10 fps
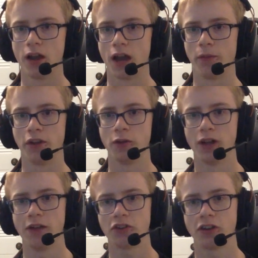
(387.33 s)
But you'll
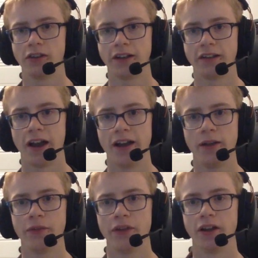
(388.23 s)
have to collect
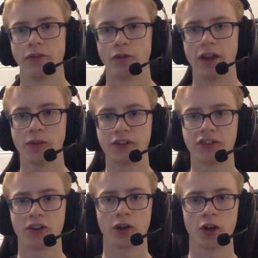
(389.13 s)
items in a randomly
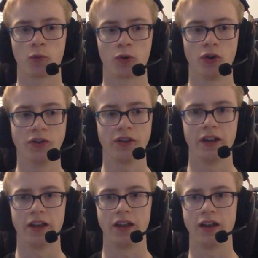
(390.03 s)
generated world
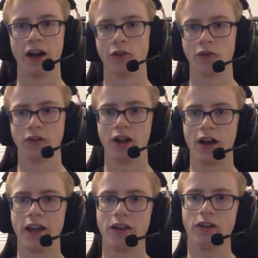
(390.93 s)
in either a
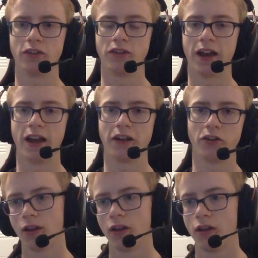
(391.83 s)
line, a
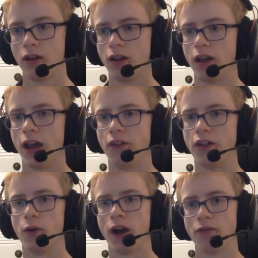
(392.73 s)
diagonal, and
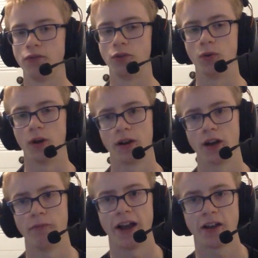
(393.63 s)
then you have to
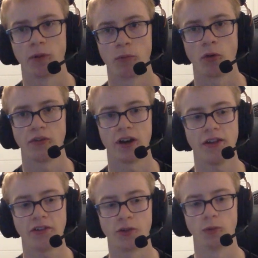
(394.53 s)
come back and report to
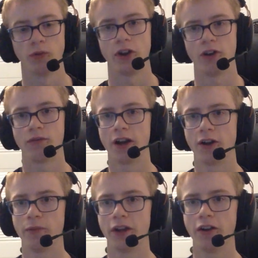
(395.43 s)
us, and we'll verify
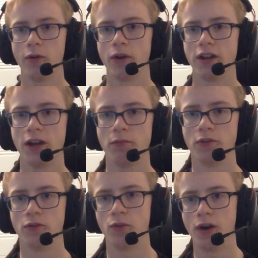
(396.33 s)
your bingo, and yep,
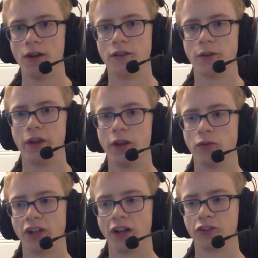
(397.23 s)
you've won the bingo
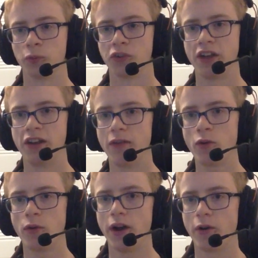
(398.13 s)
challenge. So we'll send
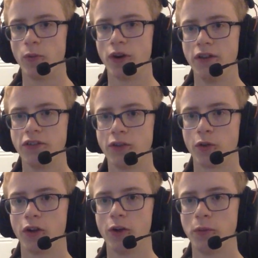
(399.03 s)
everyone out at once, so
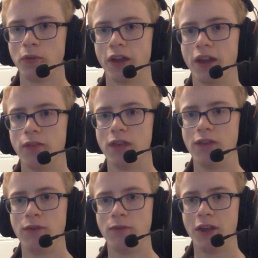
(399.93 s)
they'll all be playing.
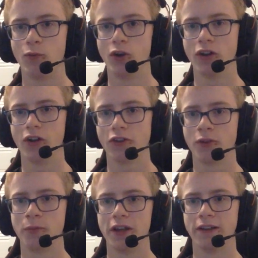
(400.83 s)
PvP will
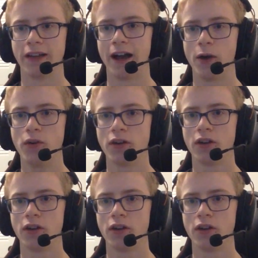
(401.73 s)
also be allowed,